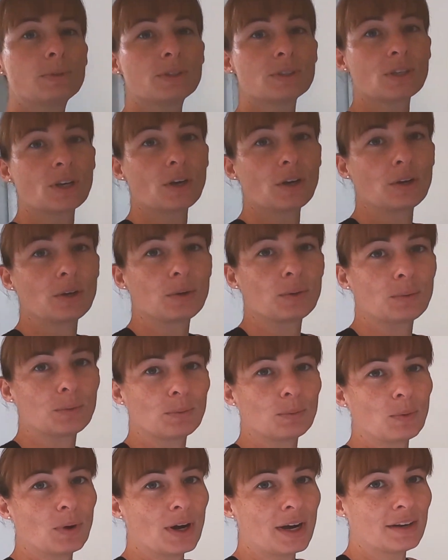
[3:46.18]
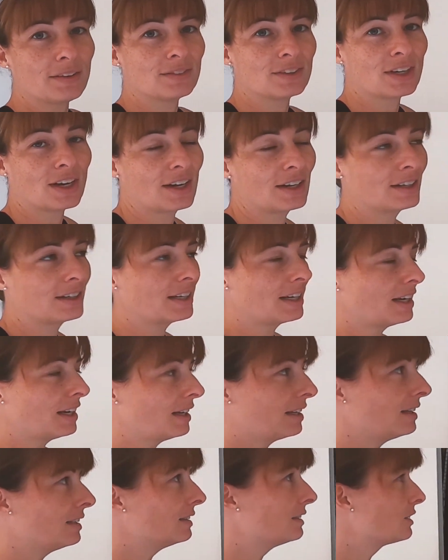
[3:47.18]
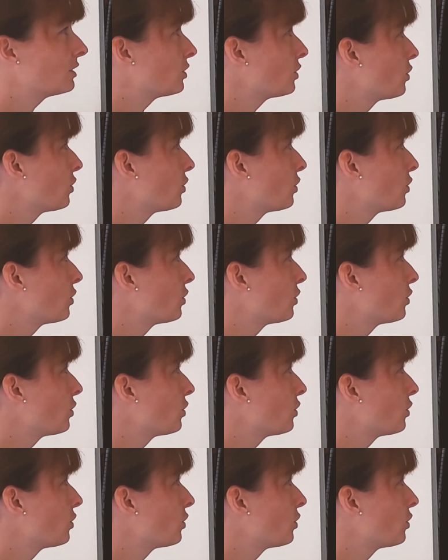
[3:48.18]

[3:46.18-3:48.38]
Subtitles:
So what I've done is